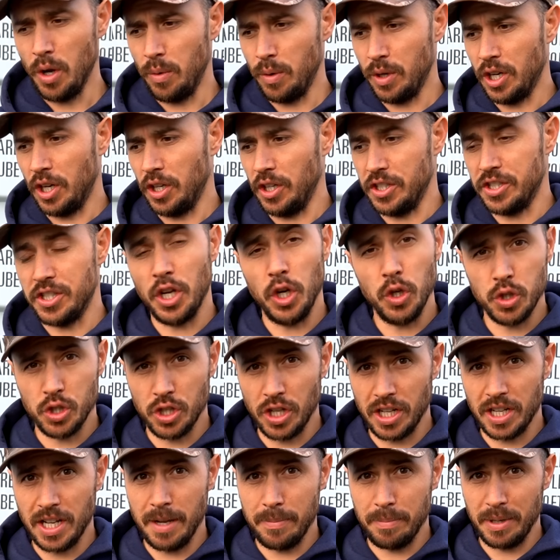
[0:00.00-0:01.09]
We called a tow
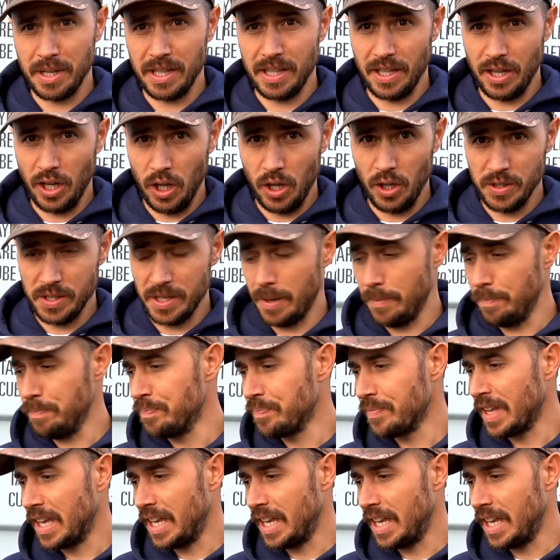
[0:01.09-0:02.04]
truck company that hauls them,